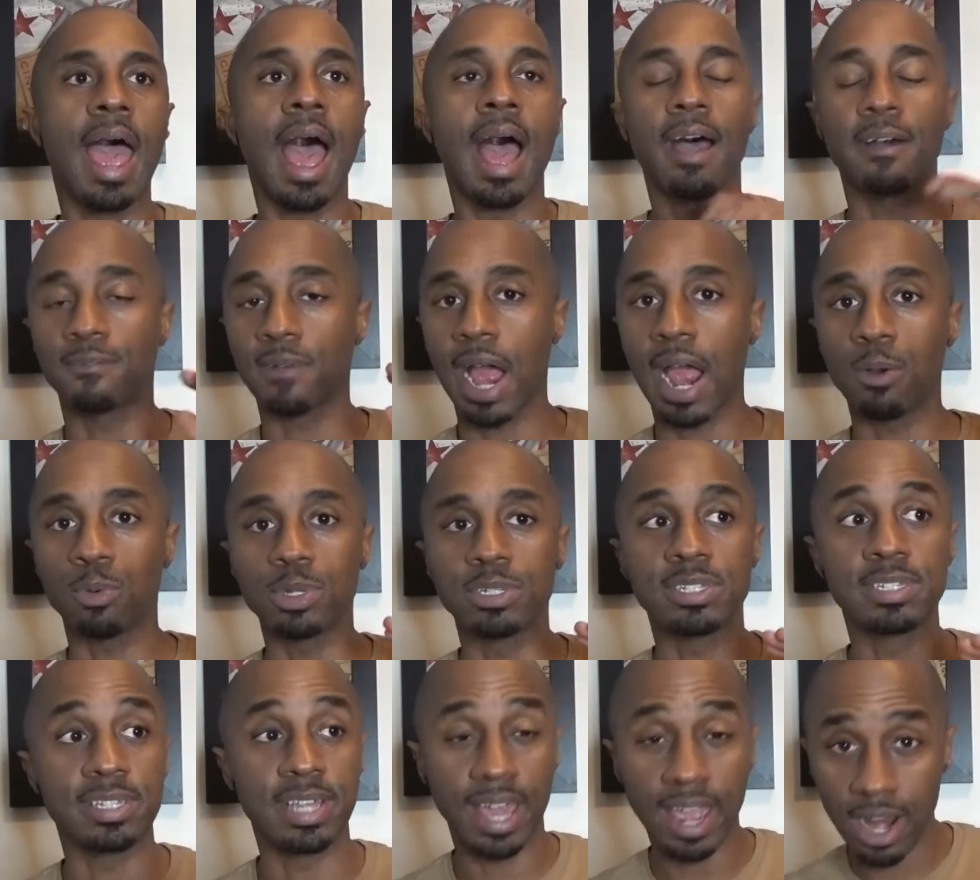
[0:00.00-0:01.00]
I
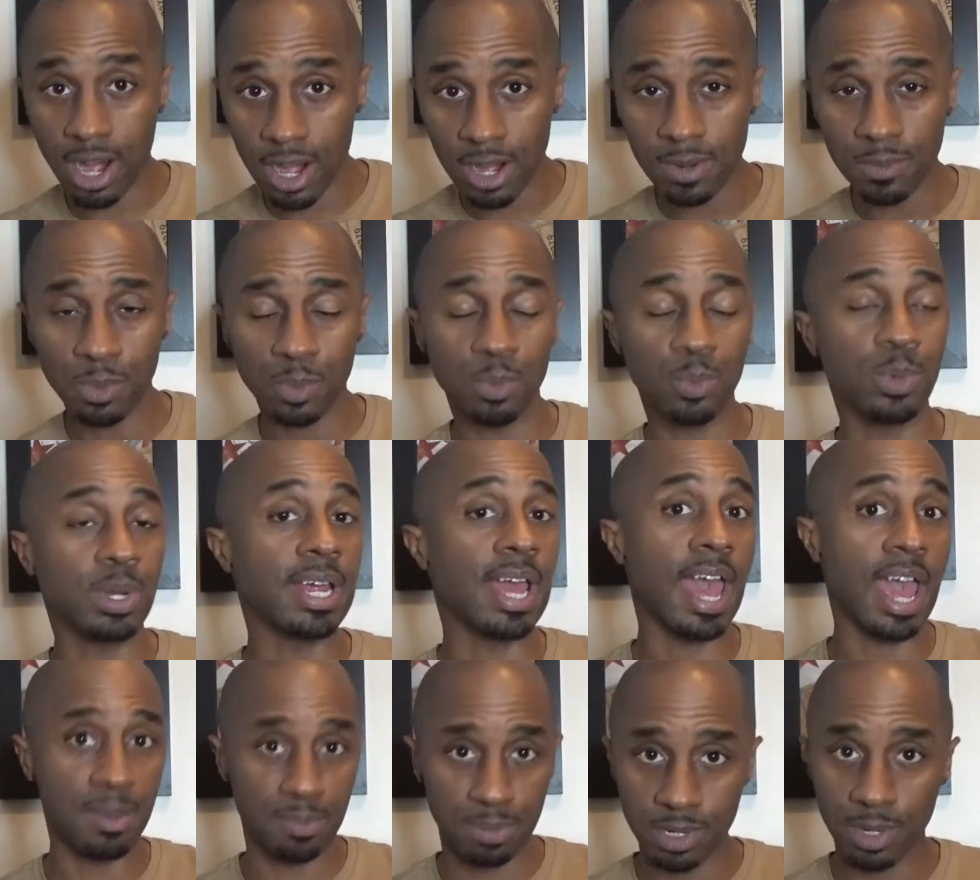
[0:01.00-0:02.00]
was there when it
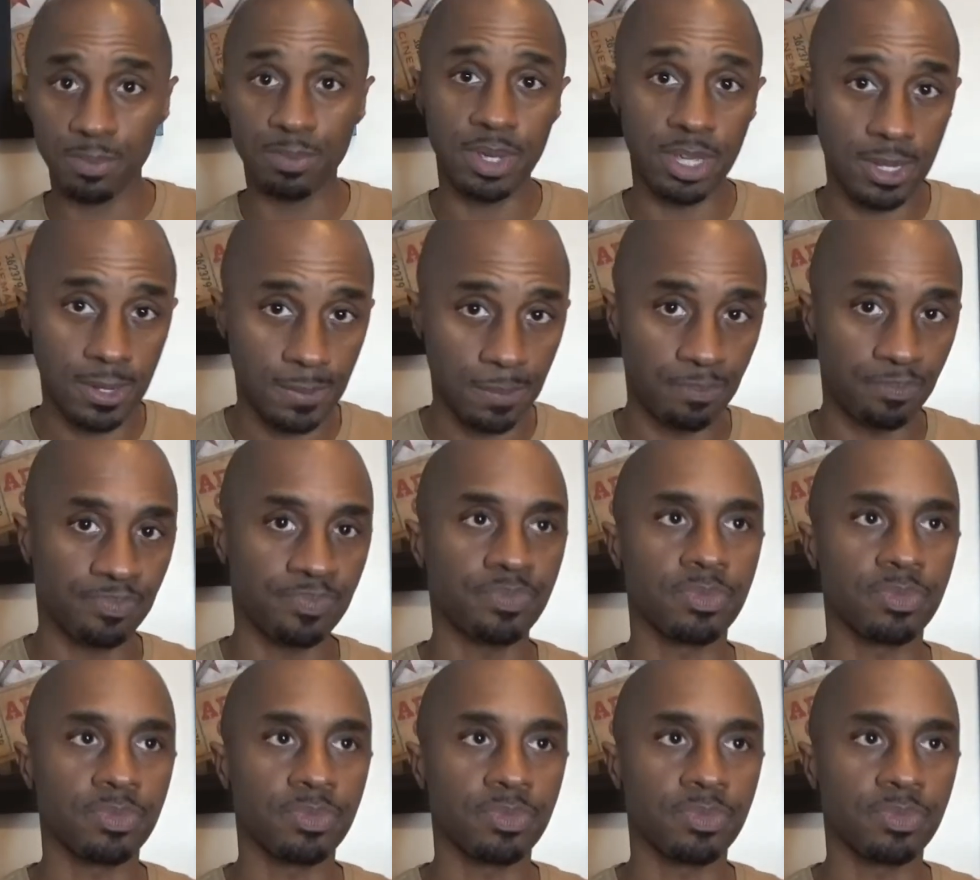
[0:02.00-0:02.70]
happened to me,